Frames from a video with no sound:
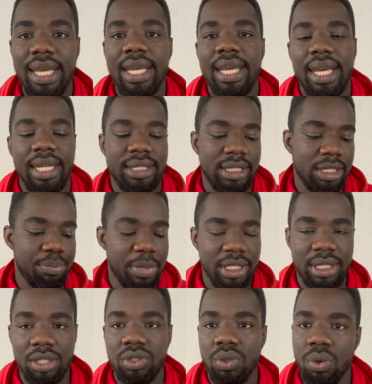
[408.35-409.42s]
It is better
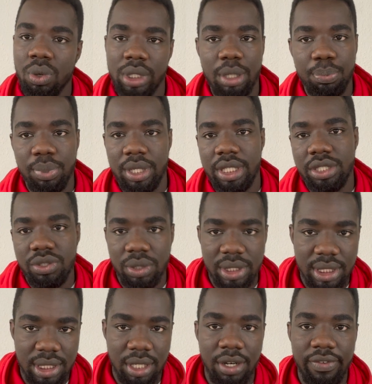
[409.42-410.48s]
to call the police
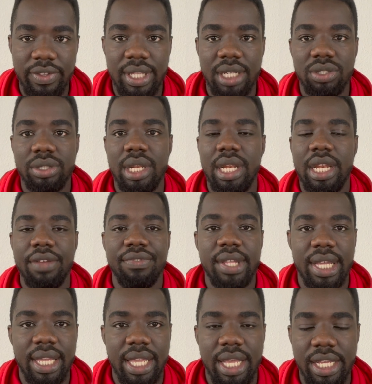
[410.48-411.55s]
yourself than to leave the
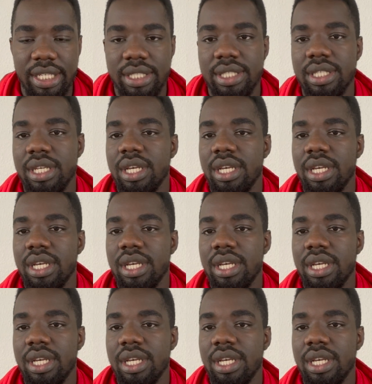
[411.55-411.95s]
case